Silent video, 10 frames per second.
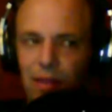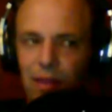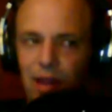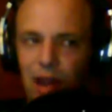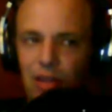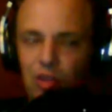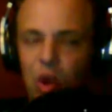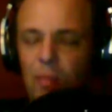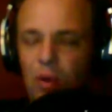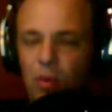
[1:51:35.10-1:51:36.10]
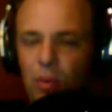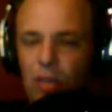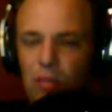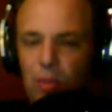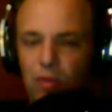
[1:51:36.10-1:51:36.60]
a drop-in
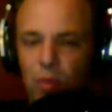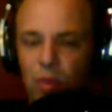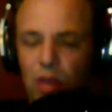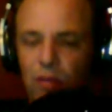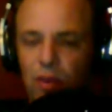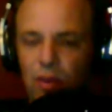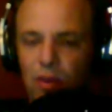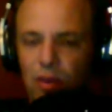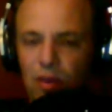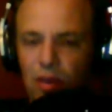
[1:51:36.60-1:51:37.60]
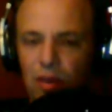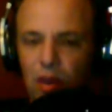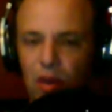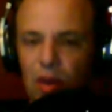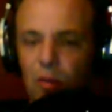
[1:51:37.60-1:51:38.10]
replacement for whatever the
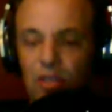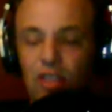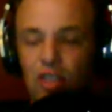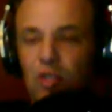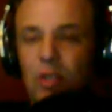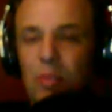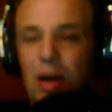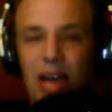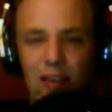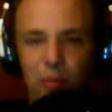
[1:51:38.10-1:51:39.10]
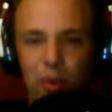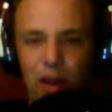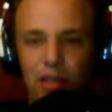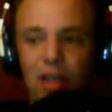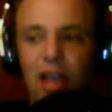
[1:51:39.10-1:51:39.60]
OEM was. It's usually about half
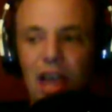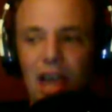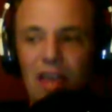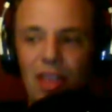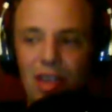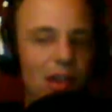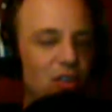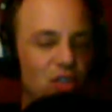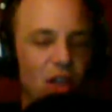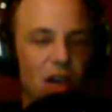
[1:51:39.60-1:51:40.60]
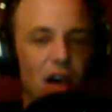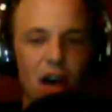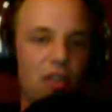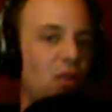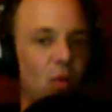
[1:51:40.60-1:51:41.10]
price. And then there's the
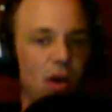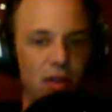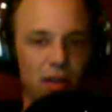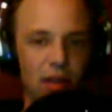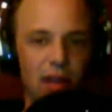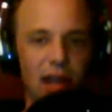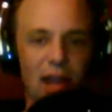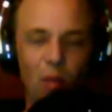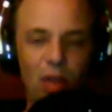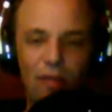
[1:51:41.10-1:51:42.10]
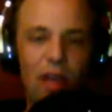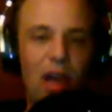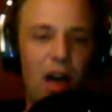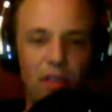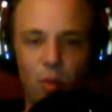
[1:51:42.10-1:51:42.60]
other one, and whatever that
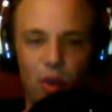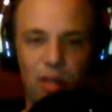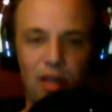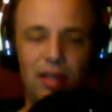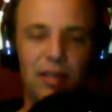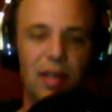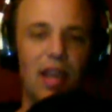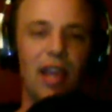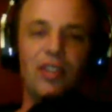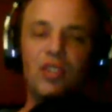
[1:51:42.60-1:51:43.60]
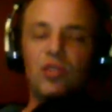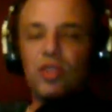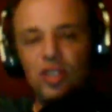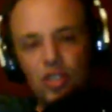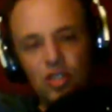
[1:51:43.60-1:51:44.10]
other one is
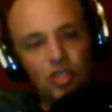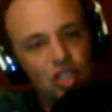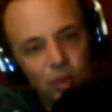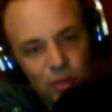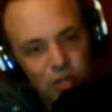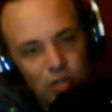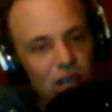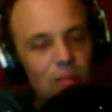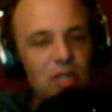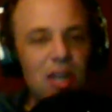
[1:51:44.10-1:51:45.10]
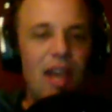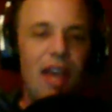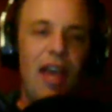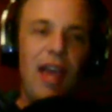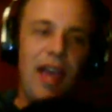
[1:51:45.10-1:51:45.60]
usually cheapest chips,
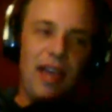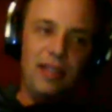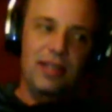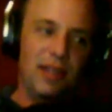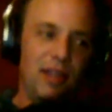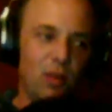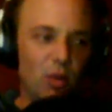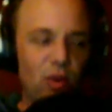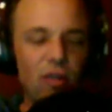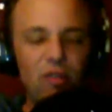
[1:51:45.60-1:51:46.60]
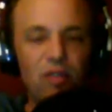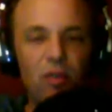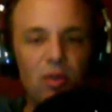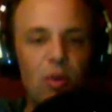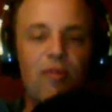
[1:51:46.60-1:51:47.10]
and the
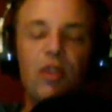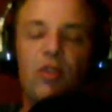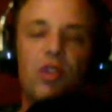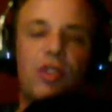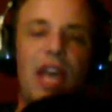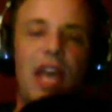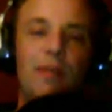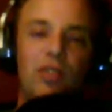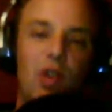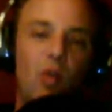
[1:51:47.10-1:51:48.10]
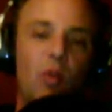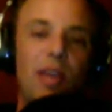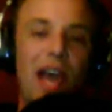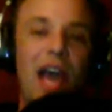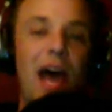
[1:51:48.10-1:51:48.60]
reviews on Amazon will
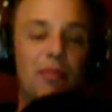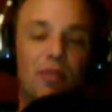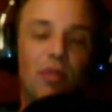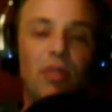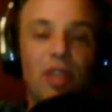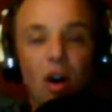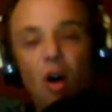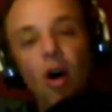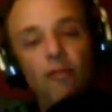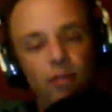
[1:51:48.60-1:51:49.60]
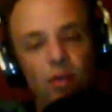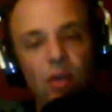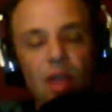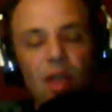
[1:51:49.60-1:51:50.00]
be absolutely awful.